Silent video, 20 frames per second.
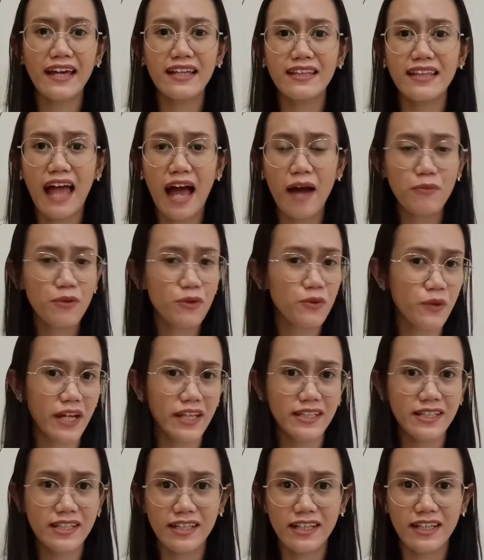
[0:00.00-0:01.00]

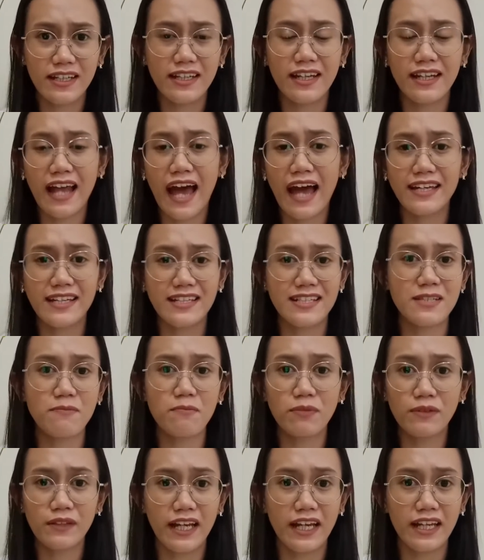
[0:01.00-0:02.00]
elaborated it and I
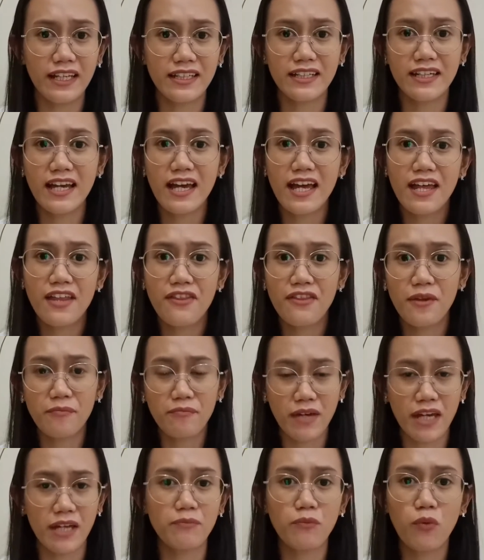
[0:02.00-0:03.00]
explained the
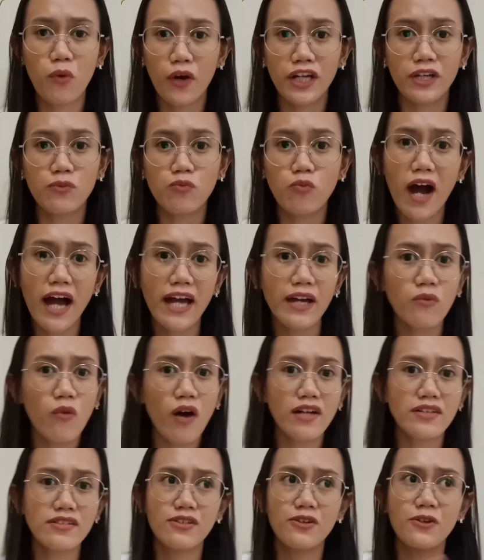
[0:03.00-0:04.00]
main point, why I
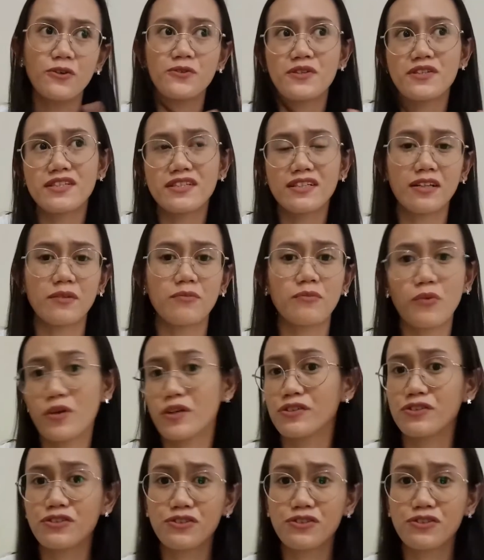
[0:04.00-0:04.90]
want to go to Singapore to